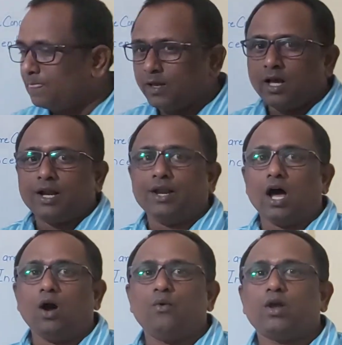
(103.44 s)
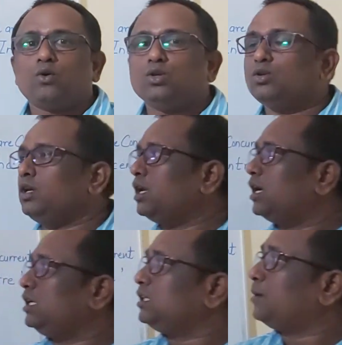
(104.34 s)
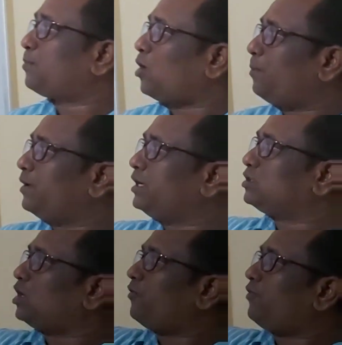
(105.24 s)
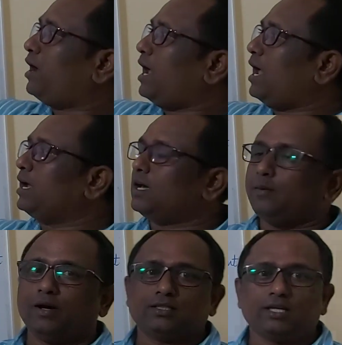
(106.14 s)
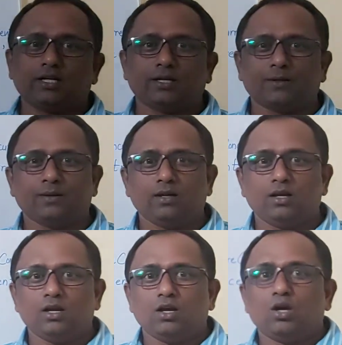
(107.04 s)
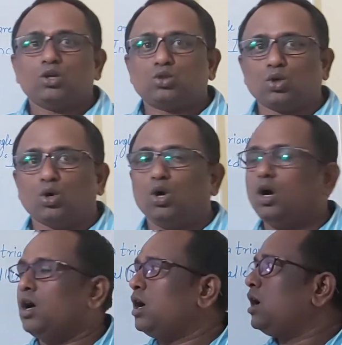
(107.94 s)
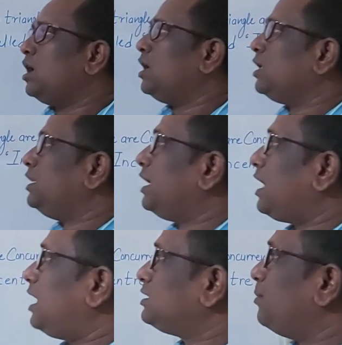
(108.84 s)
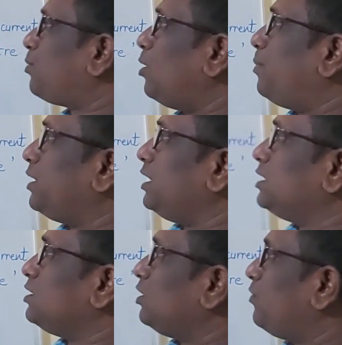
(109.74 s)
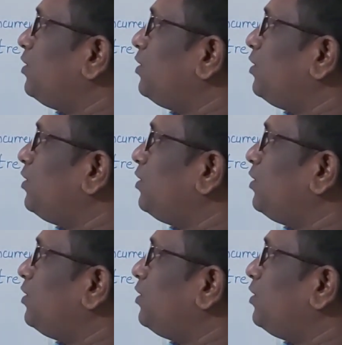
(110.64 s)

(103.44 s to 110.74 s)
Now we are going to learn the properties of angle bisector. So there are some properties. Now the first